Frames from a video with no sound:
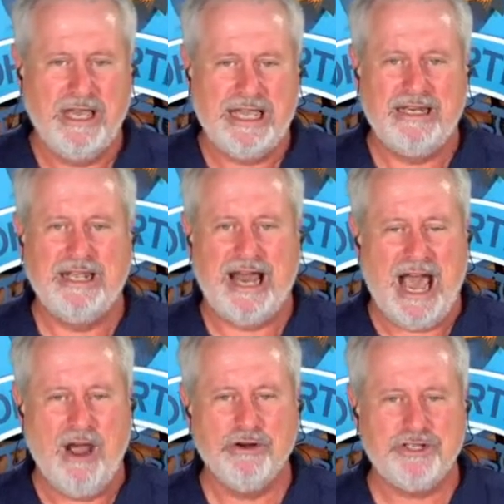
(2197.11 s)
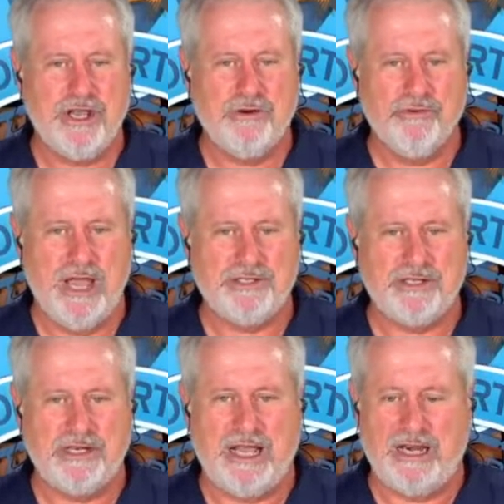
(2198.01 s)
in that our
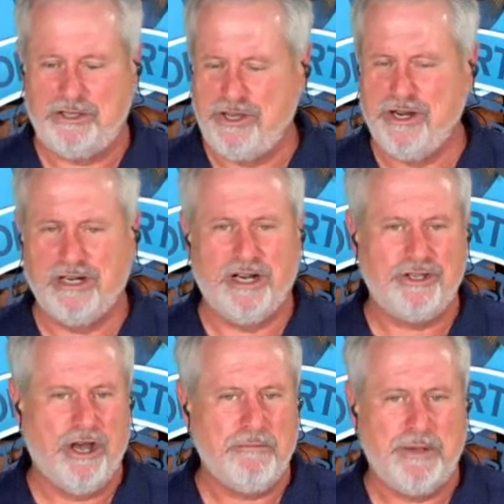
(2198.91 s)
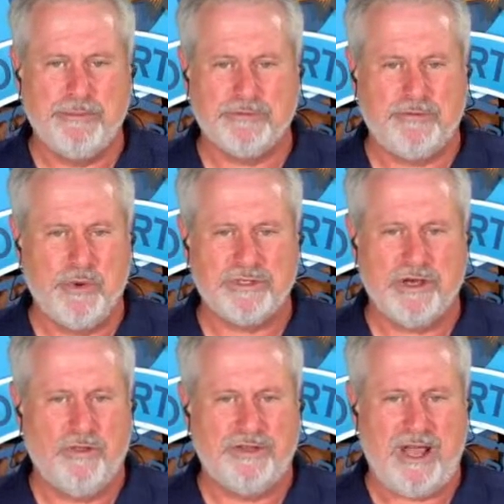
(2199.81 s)
generation, and you hear it in our young people's voice
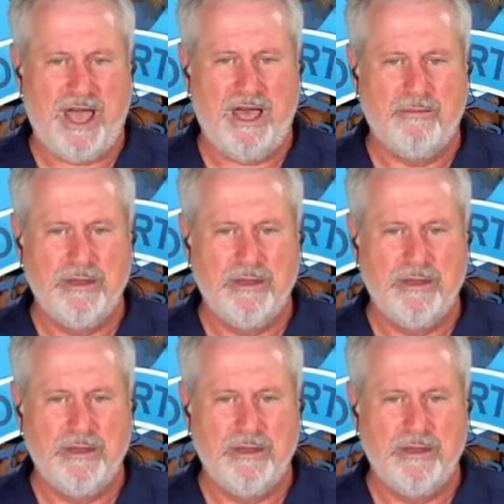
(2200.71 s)
all the time.